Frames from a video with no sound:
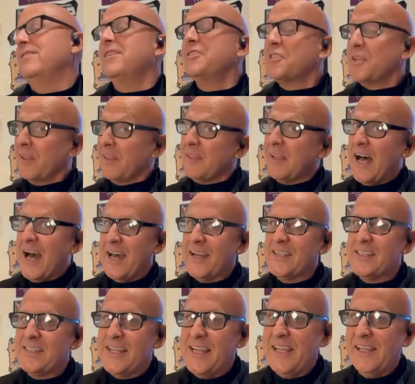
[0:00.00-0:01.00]
a lot
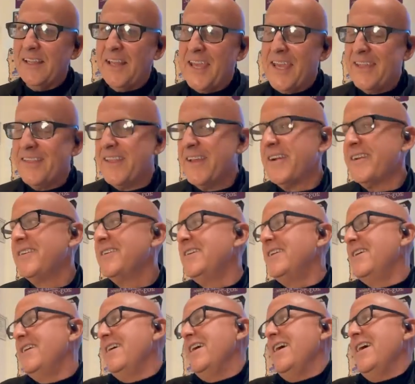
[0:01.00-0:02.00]
of state land there,
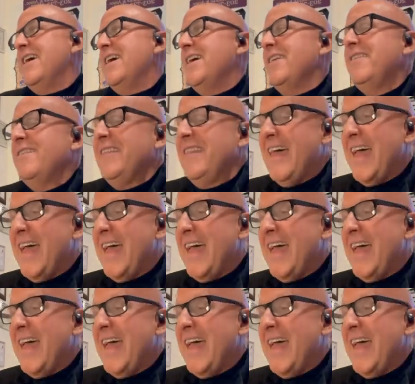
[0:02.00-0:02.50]
and